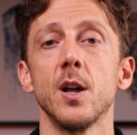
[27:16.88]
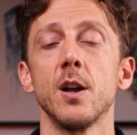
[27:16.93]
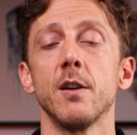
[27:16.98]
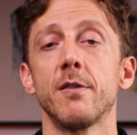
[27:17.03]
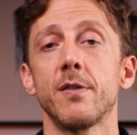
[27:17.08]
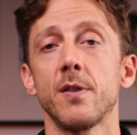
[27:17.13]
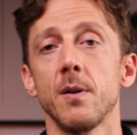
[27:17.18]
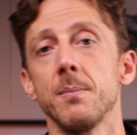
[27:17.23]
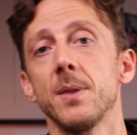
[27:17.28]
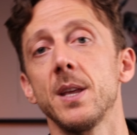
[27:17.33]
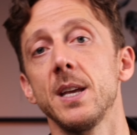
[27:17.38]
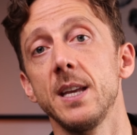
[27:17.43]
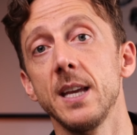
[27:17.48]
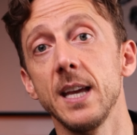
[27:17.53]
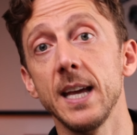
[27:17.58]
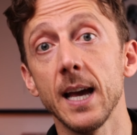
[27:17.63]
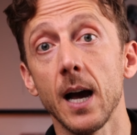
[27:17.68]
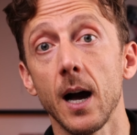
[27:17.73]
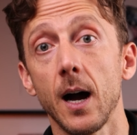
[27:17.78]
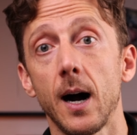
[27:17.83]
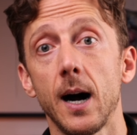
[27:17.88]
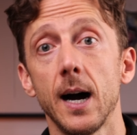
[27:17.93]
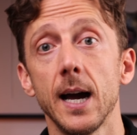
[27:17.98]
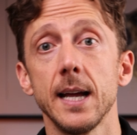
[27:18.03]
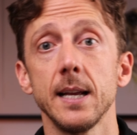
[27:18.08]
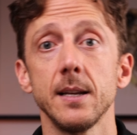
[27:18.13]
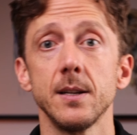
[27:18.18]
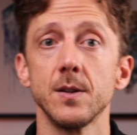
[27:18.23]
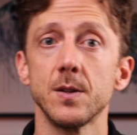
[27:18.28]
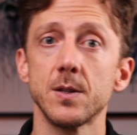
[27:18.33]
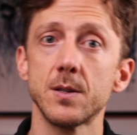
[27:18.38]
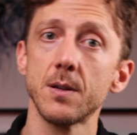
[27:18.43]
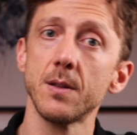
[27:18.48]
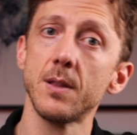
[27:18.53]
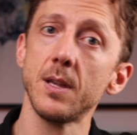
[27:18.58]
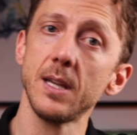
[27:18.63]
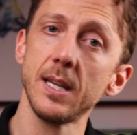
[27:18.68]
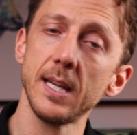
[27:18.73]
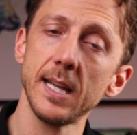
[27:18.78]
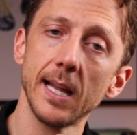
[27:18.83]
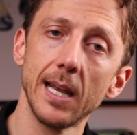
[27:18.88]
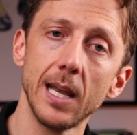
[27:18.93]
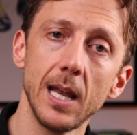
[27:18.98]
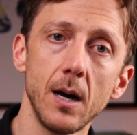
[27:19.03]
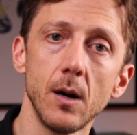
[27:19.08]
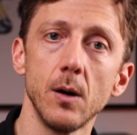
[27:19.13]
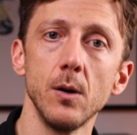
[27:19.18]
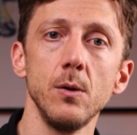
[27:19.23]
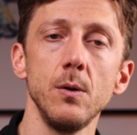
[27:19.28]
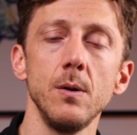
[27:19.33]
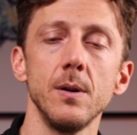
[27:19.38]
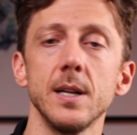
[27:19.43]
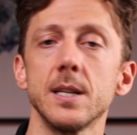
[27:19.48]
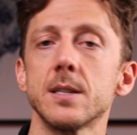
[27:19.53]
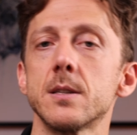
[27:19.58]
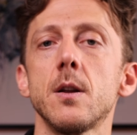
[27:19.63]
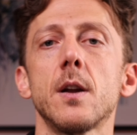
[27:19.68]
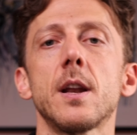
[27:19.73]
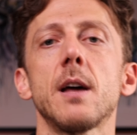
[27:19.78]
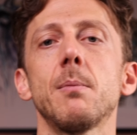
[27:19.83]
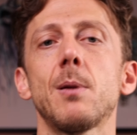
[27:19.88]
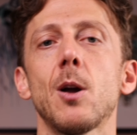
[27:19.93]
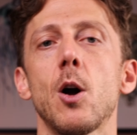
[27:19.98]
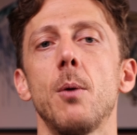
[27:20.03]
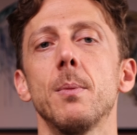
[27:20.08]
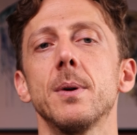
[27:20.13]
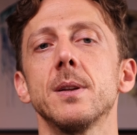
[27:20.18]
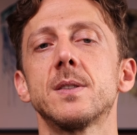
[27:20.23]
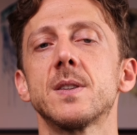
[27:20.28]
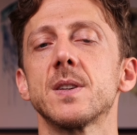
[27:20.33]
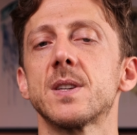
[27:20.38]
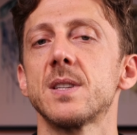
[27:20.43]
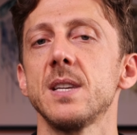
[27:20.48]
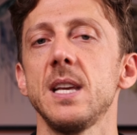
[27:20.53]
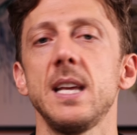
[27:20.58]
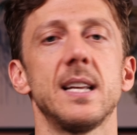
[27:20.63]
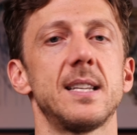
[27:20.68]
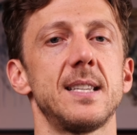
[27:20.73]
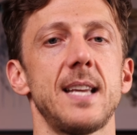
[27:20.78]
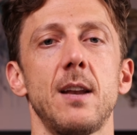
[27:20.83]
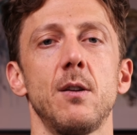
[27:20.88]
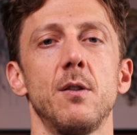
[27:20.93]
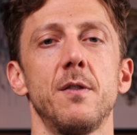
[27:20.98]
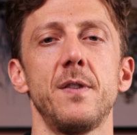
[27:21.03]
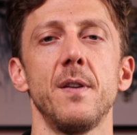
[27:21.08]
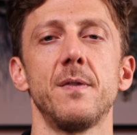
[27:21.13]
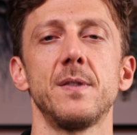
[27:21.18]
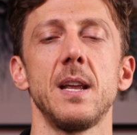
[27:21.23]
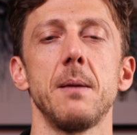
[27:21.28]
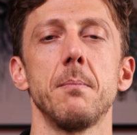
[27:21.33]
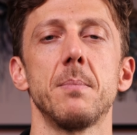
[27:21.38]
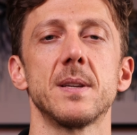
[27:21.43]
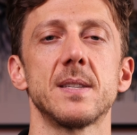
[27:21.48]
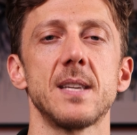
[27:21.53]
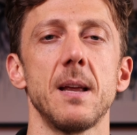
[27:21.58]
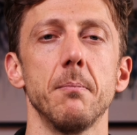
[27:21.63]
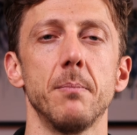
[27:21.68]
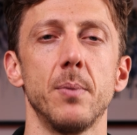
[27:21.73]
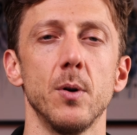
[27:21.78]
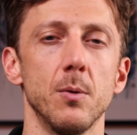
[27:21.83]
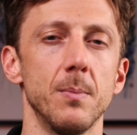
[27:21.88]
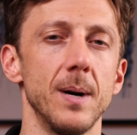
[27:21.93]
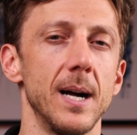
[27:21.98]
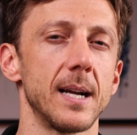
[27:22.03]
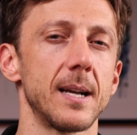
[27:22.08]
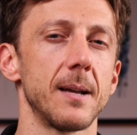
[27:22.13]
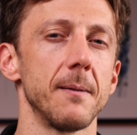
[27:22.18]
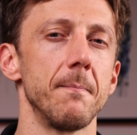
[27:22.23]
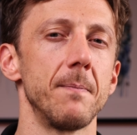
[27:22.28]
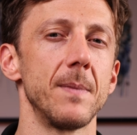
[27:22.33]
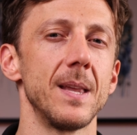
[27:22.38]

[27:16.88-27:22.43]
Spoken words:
from the year high to the year low, it's not uncommon to see a 10 or 15% pullback.